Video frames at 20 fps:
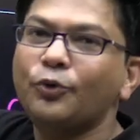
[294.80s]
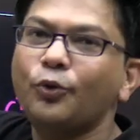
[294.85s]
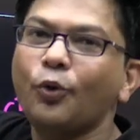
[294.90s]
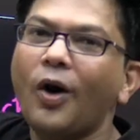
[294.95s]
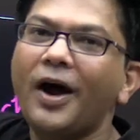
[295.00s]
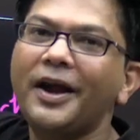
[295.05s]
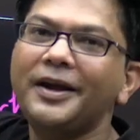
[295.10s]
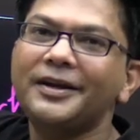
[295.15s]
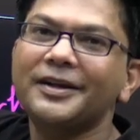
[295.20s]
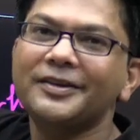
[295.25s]

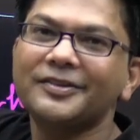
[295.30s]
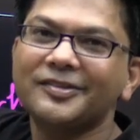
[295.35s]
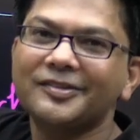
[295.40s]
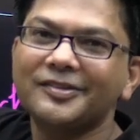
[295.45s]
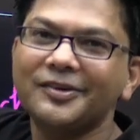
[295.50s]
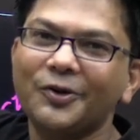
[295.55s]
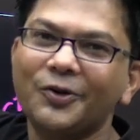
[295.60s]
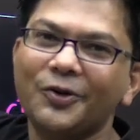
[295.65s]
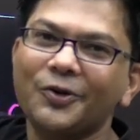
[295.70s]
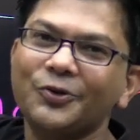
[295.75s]

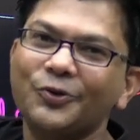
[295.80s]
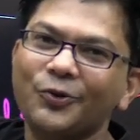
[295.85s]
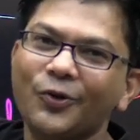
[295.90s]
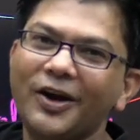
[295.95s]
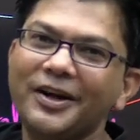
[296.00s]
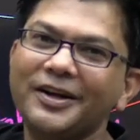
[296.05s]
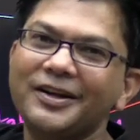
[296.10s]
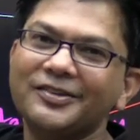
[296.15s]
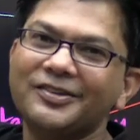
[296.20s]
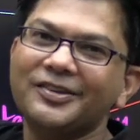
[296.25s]
jaundice, you know
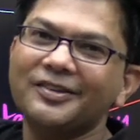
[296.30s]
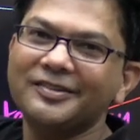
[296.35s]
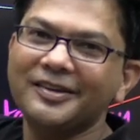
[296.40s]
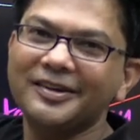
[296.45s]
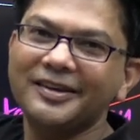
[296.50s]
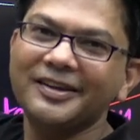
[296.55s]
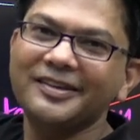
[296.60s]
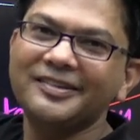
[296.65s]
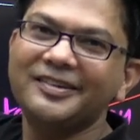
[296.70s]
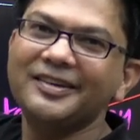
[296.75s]
jaundice is a
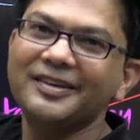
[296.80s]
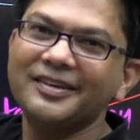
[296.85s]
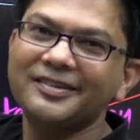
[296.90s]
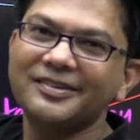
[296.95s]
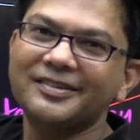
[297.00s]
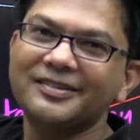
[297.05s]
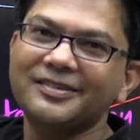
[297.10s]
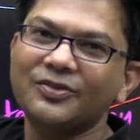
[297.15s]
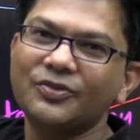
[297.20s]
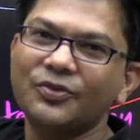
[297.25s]

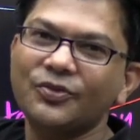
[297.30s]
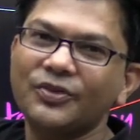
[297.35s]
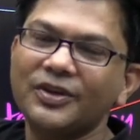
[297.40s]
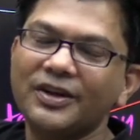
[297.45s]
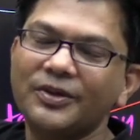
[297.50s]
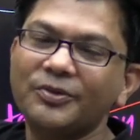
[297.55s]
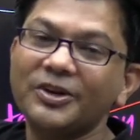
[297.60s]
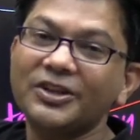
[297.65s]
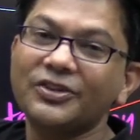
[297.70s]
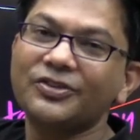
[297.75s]
disease
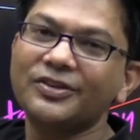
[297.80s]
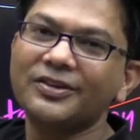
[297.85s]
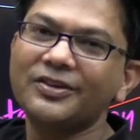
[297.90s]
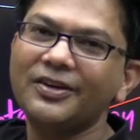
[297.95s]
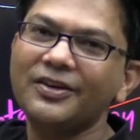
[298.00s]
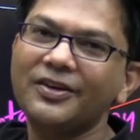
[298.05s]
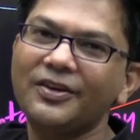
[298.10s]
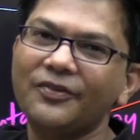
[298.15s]
in which